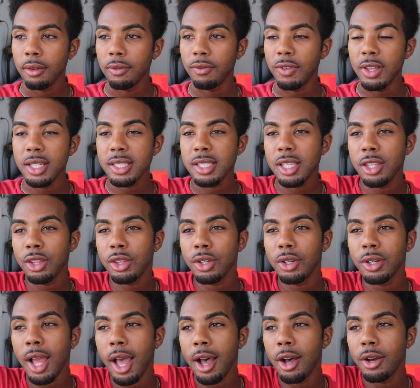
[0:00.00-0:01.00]
Venus in the
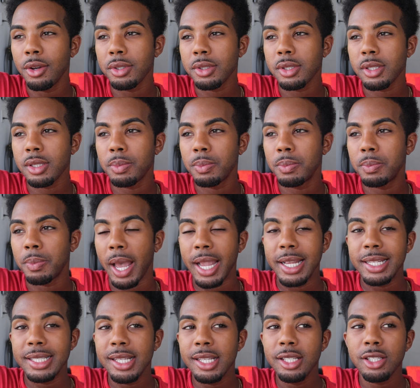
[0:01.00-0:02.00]
third house
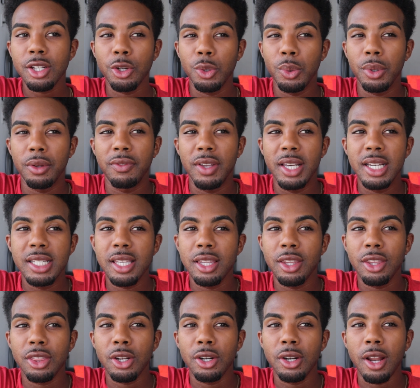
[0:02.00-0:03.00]
Pisces? Are you a Venus
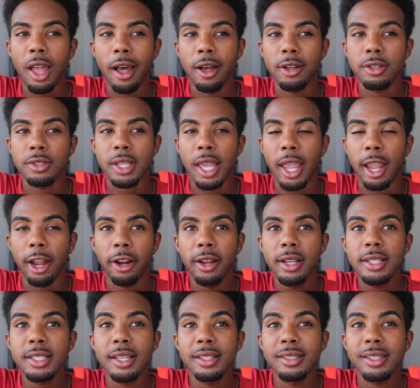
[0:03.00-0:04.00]
in the third house
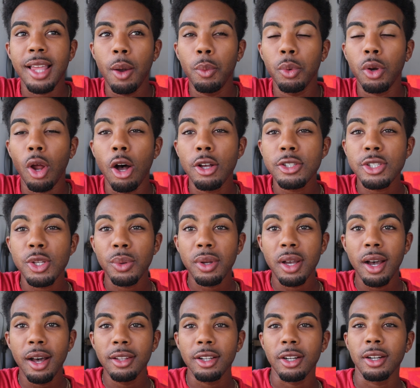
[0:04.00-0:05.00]
Aries? Because that would also
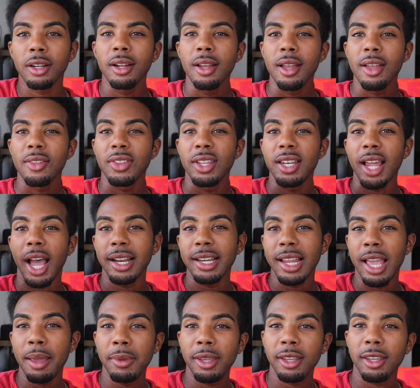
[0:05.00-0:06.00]
color the
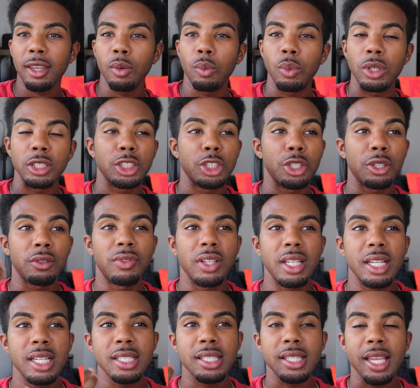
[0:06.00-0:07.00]
dynamic in which your
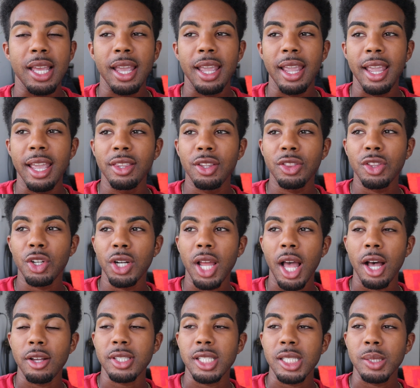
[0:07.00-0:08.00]
Venus in the third
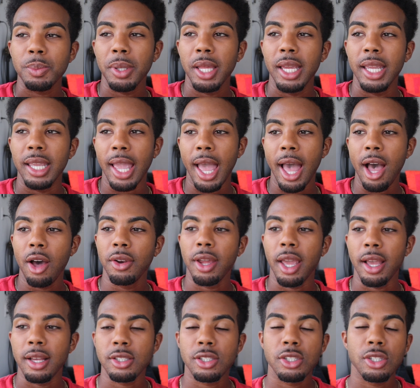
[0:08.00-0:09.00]
house is playing out
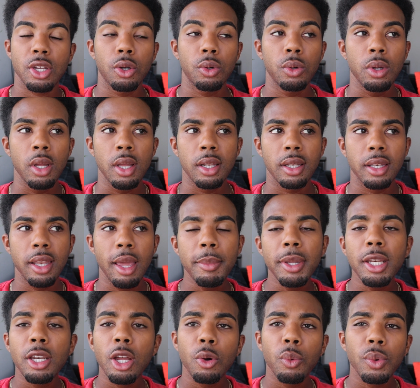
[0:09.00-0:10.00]
as. So let
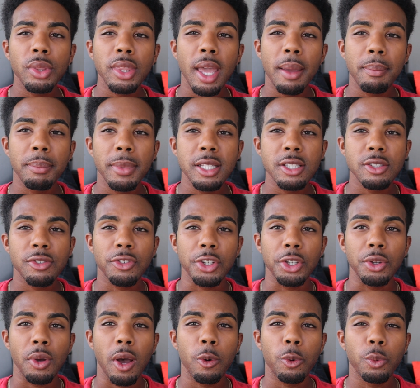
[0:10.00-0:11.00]
me know what that means for
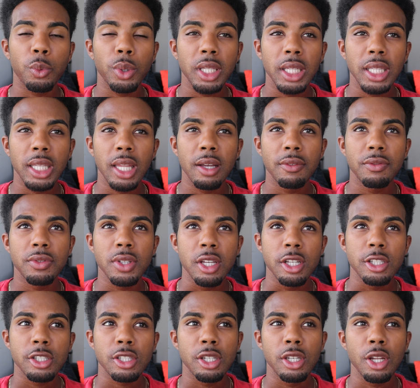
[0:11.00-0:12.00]
you. I would really love
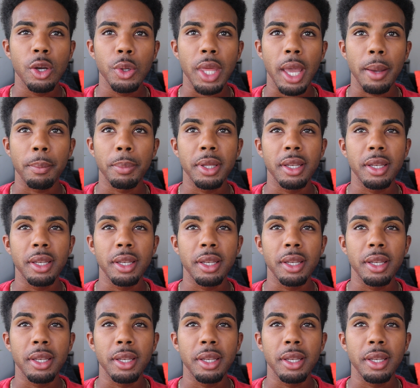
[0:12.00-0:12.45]
to know that.